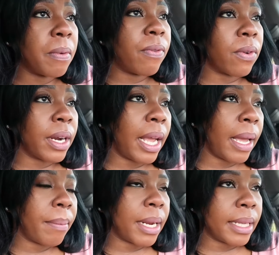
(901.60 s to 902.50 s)

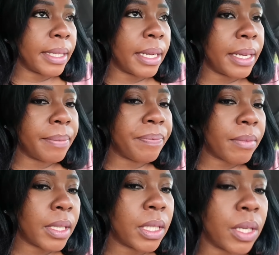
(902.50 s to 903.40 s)
beforehand, but I
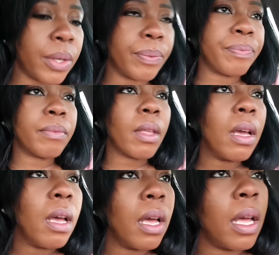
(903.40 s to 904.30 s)
didn't. So
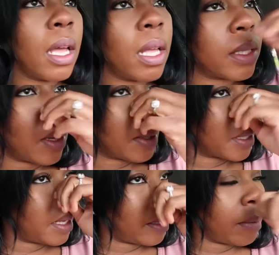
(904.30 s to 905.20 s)
it's all good.